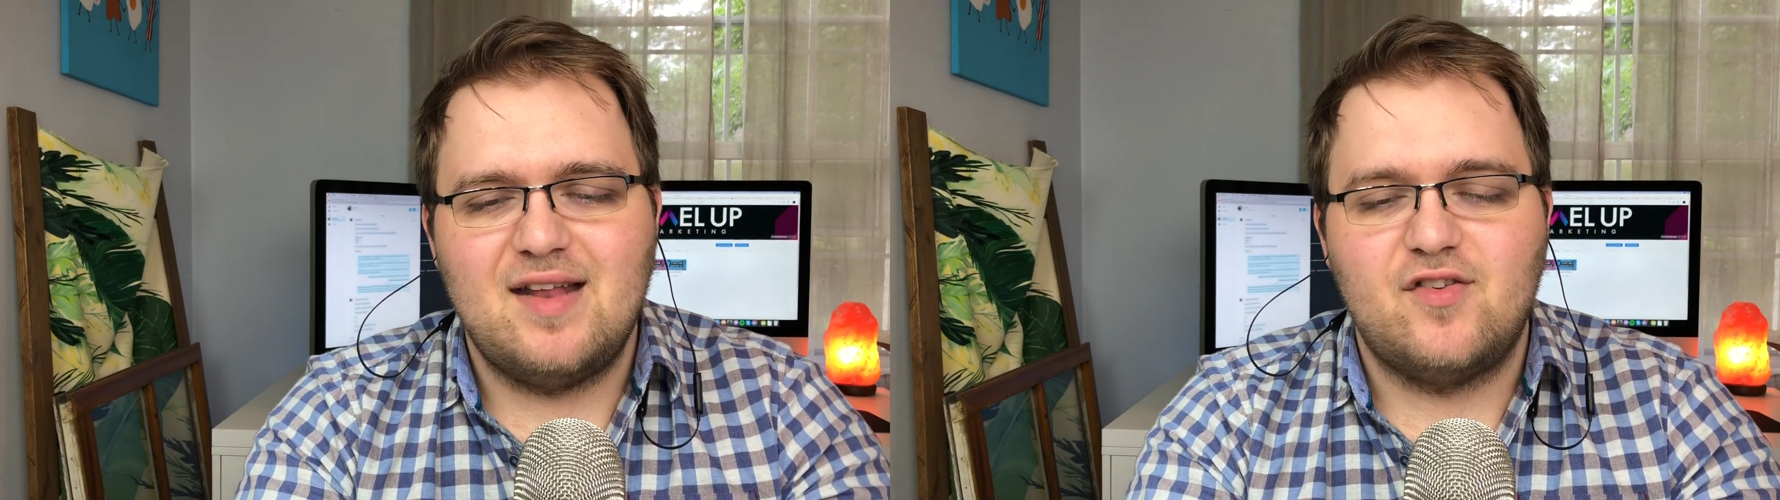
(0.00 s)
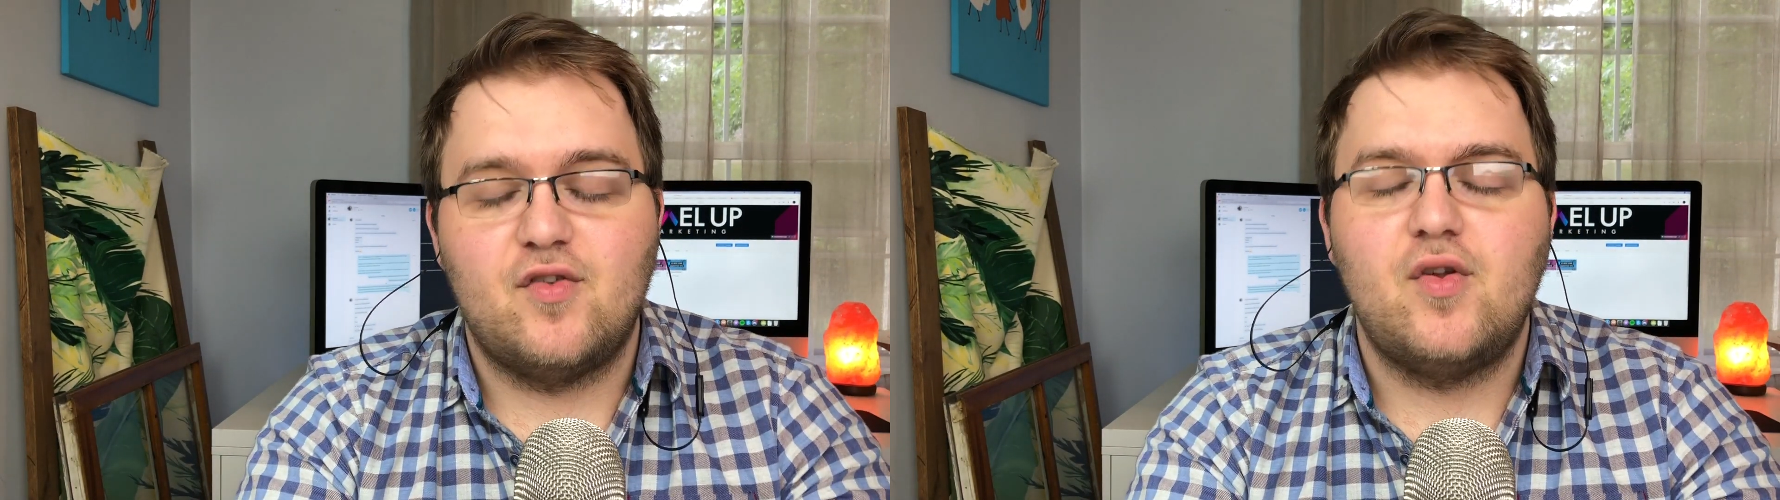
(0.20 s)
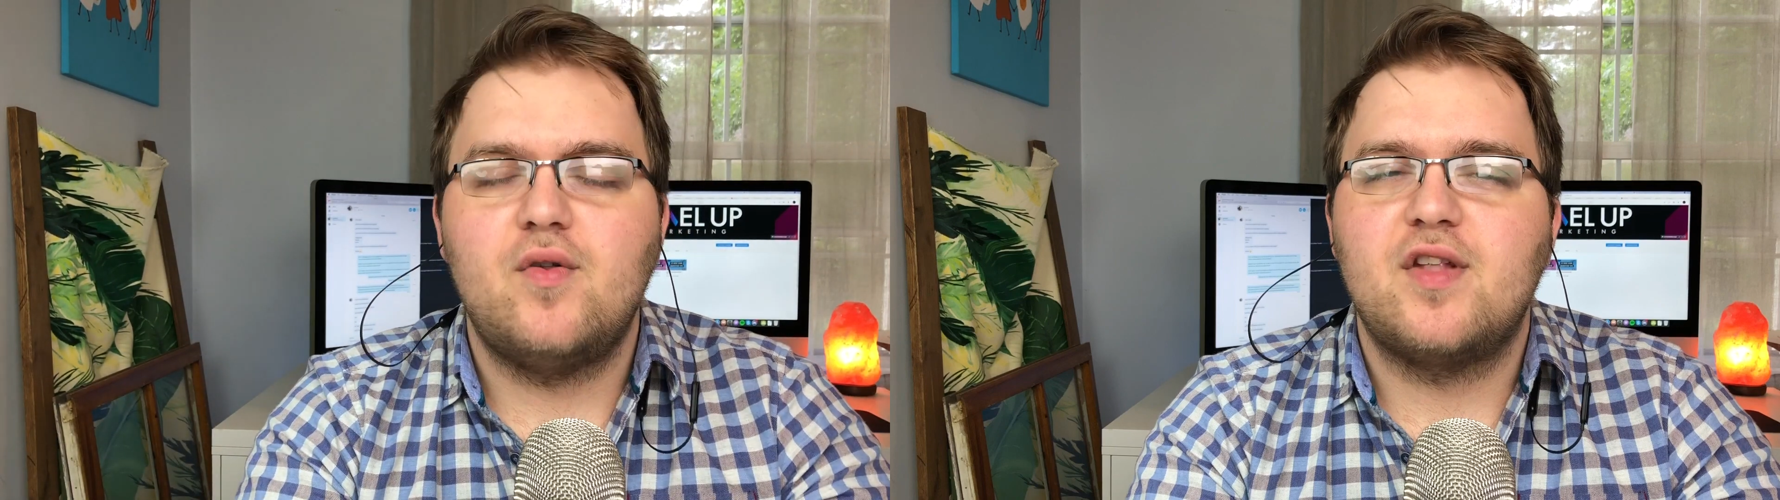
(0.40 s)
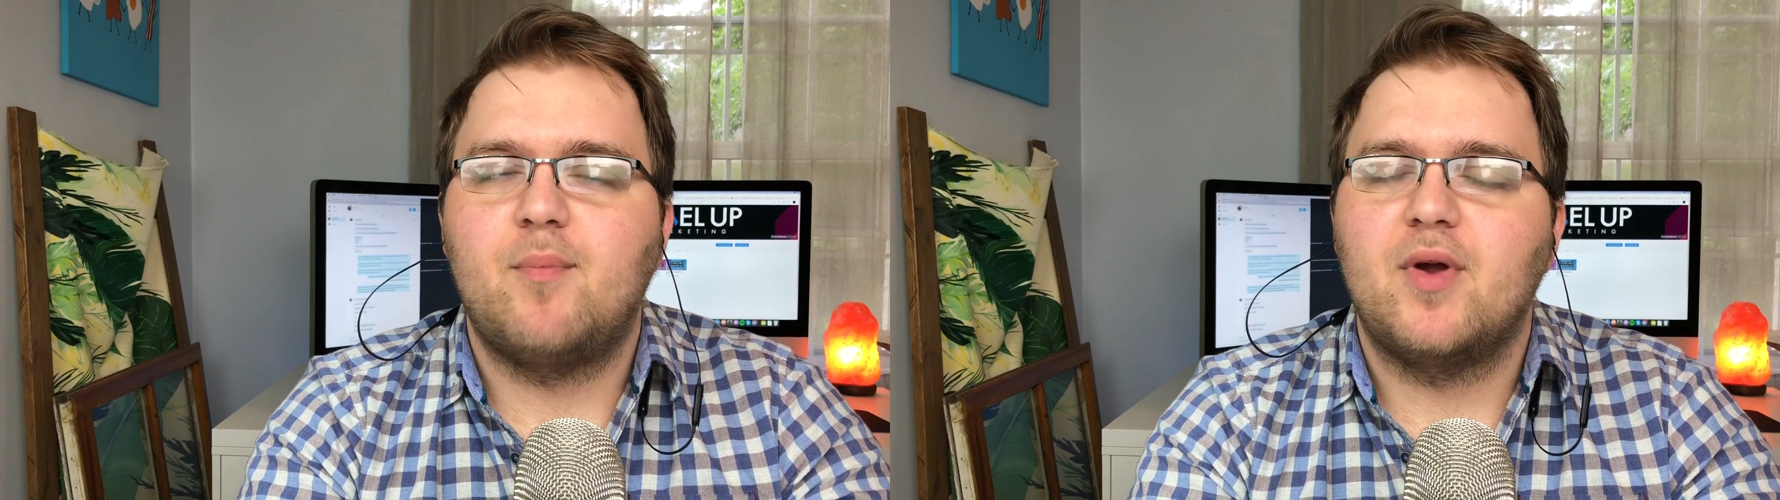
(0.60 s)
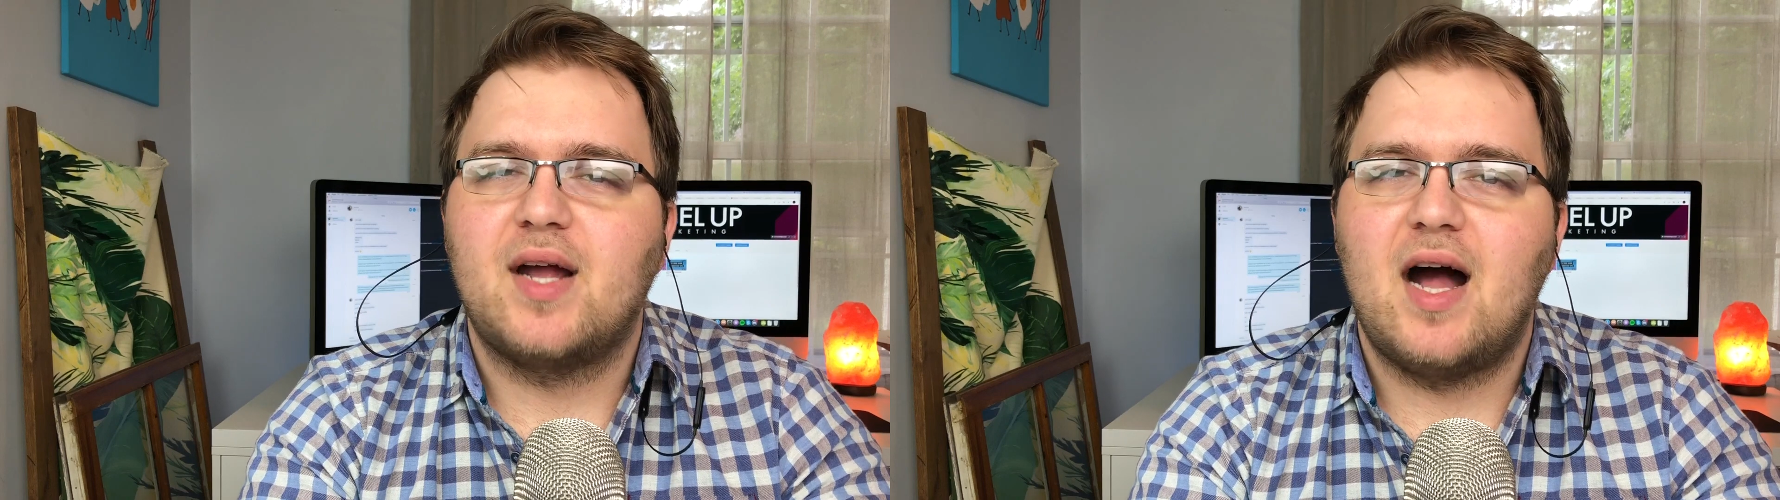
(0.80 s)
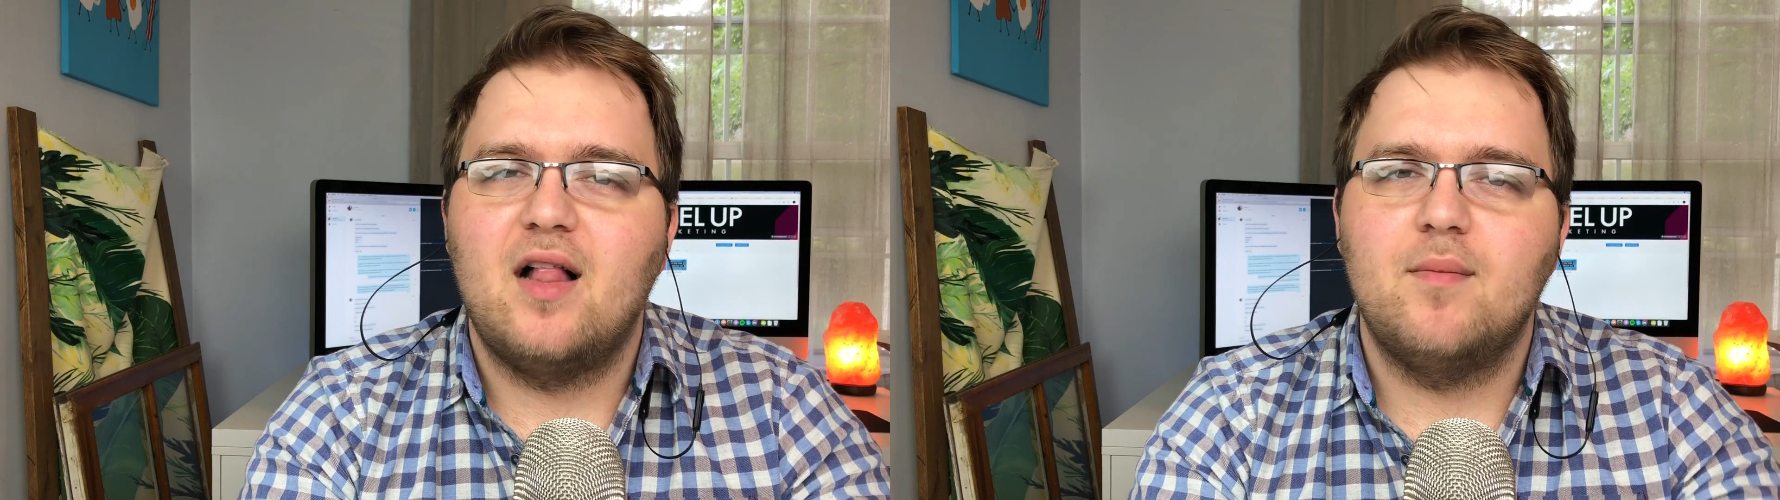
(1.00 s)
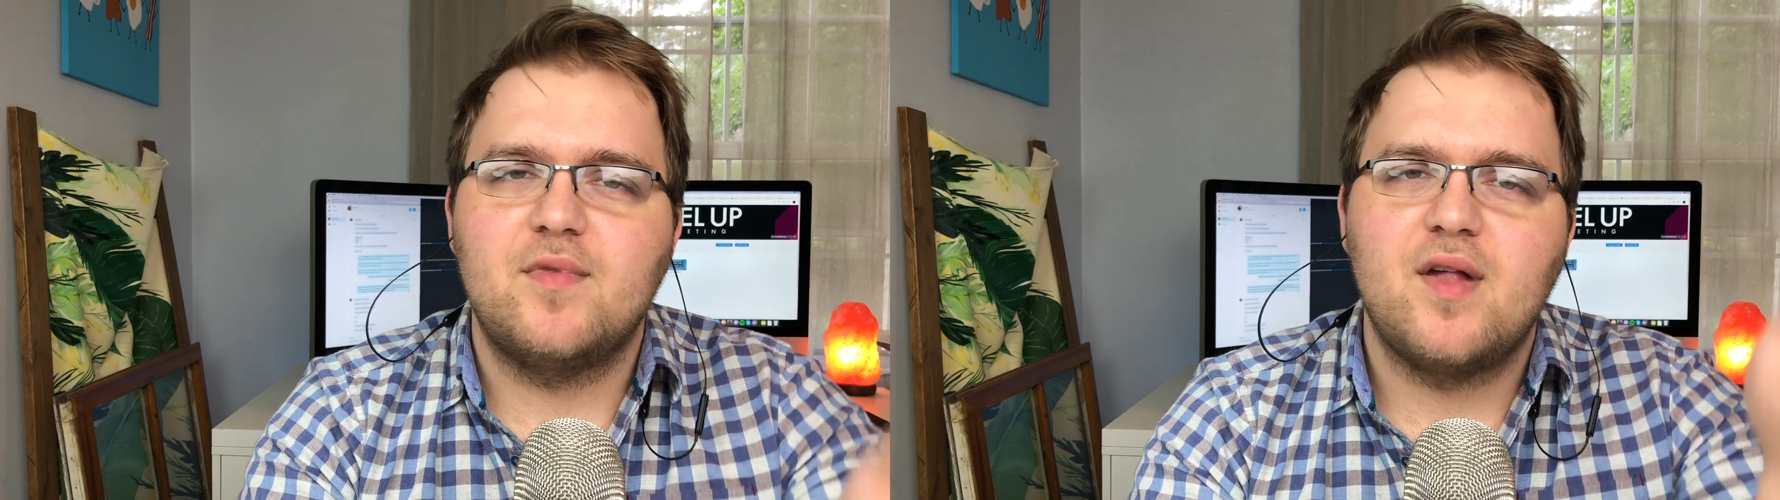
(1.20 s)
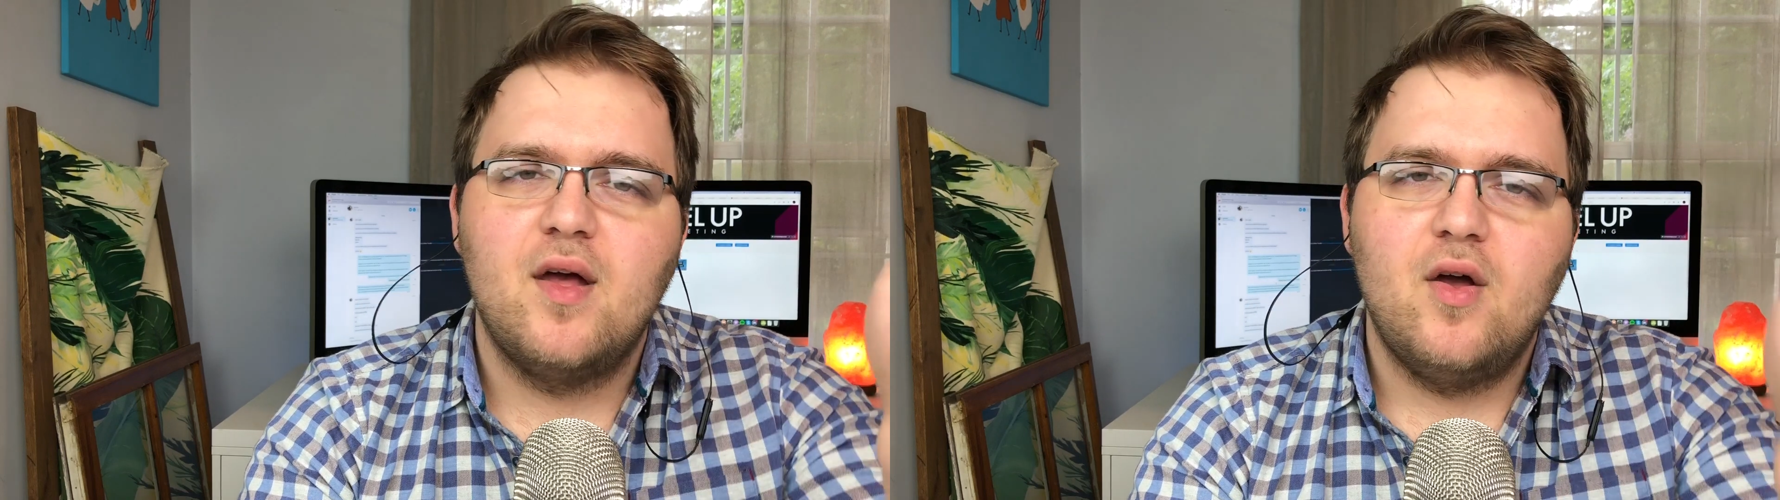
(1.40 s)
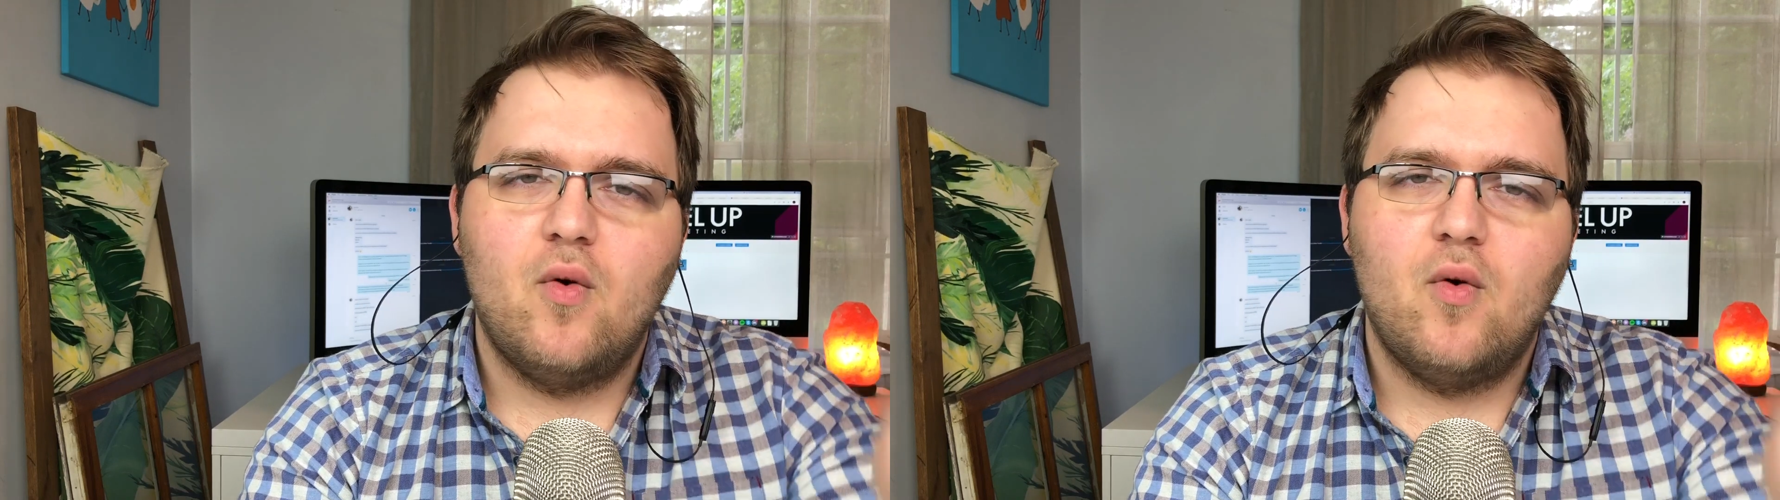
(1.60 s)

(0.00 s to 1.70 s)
into 2 separate columns,